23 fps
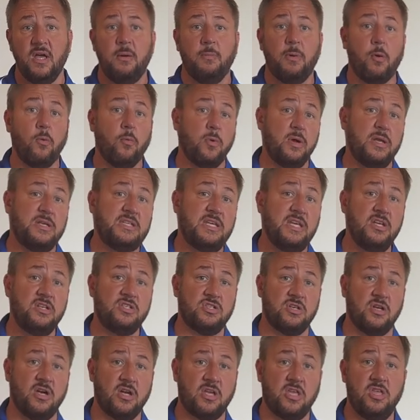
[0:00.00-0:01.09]
But when we
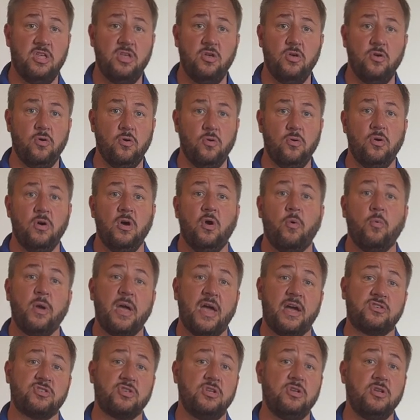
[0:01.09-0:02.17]
teach a cue, we
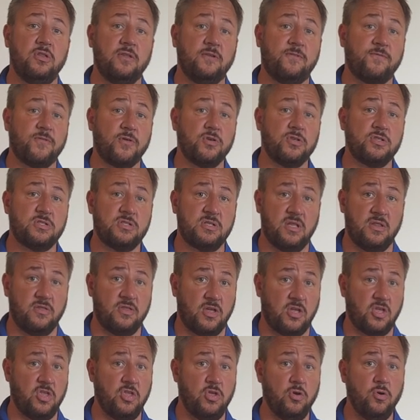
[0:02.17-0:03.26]
actually do the
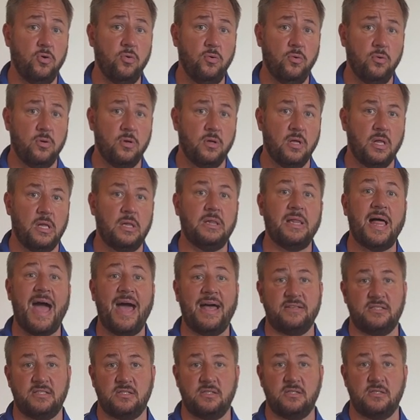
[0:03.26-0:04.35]
cue
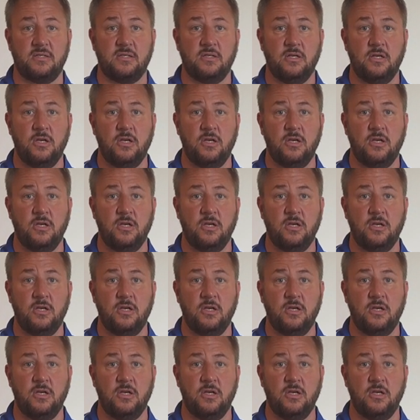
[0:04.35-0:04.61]
last.